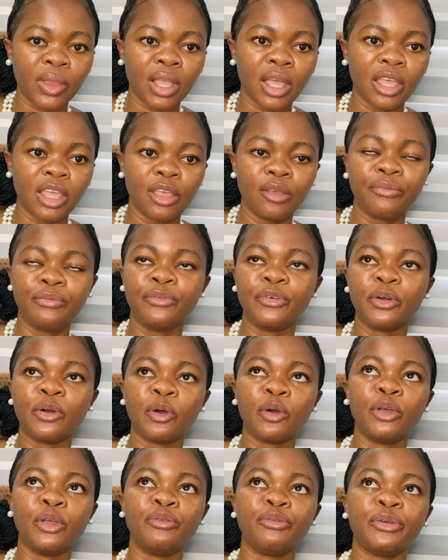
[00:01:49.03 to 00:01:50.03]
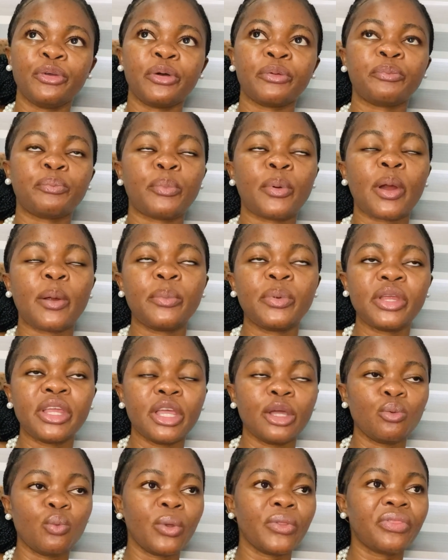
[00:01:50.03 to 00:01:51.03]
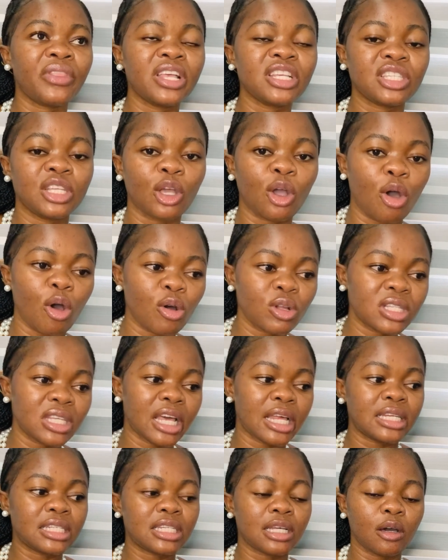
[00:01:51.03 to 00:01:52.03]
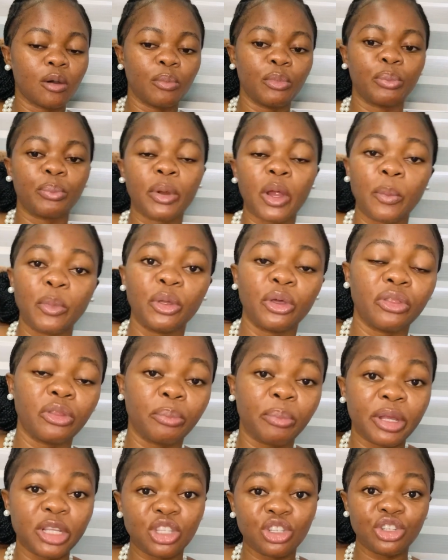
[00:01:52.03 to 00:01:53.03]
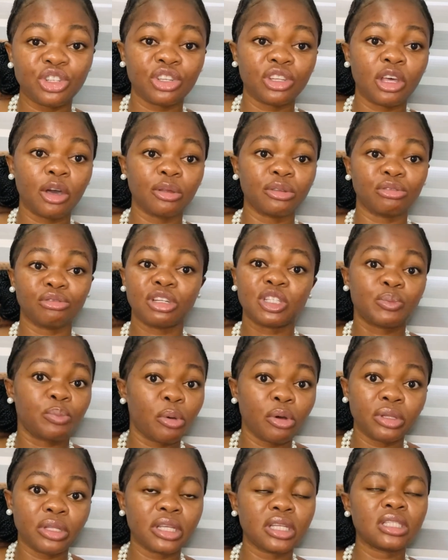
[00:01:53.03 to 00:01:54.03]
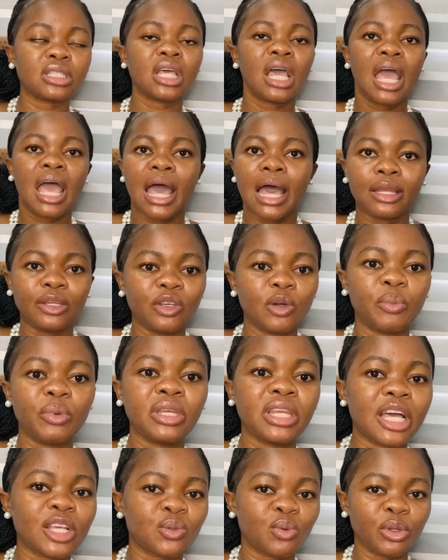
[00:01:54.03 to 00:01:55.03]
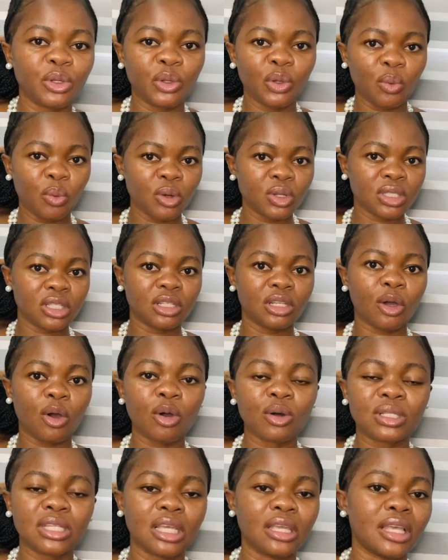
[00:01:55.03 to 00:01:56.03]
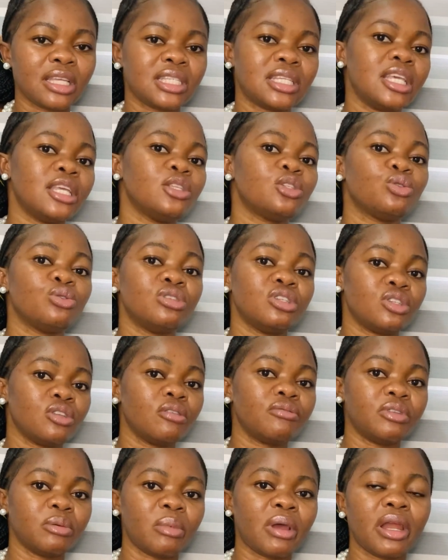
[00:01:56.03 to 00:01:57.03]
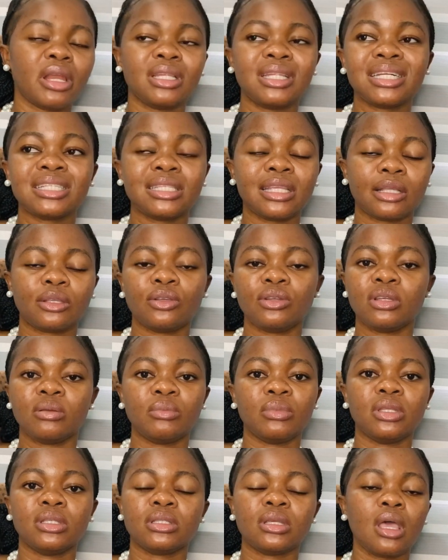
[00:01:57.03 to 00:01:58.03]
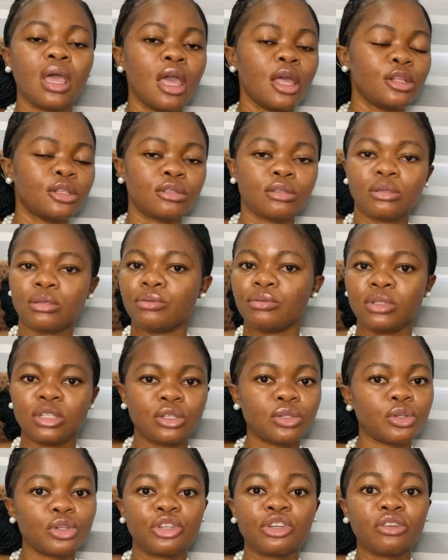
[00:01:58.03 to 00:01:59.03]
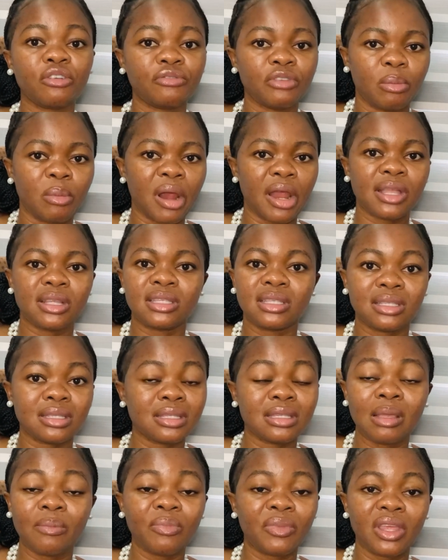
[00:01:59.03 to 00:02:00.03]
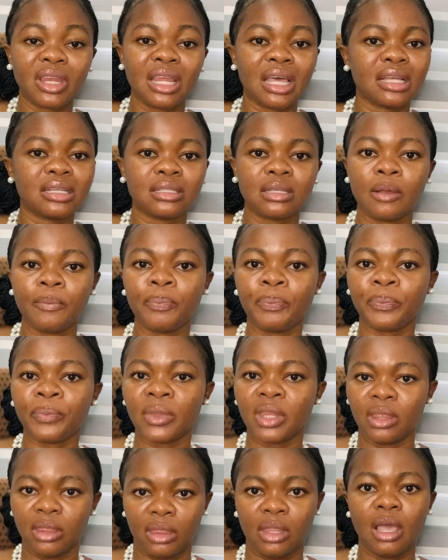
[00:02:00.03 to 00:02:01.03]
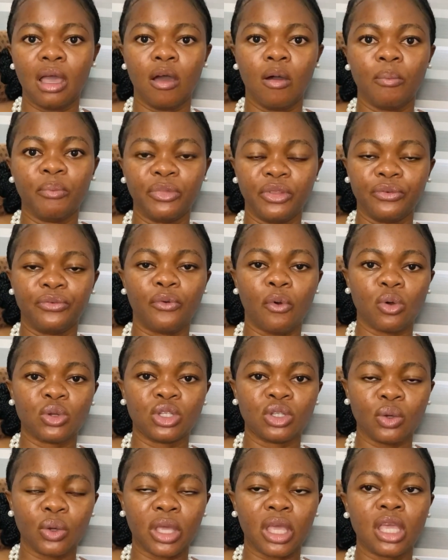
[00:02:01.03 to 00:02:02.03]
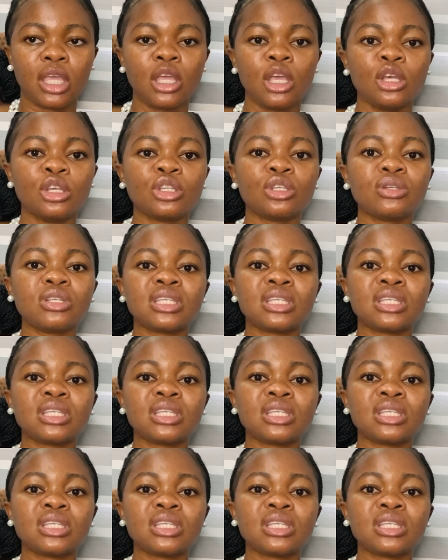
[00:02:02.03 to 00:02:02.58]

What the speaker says: If you're probably a witness in court, and probably you're the petitioner or the respondent, and you're being asked what do you want in the court, and you're saying to dissolve the marriage, that actually means dissolution of the marriage. Same thing as divorce. Okay, so the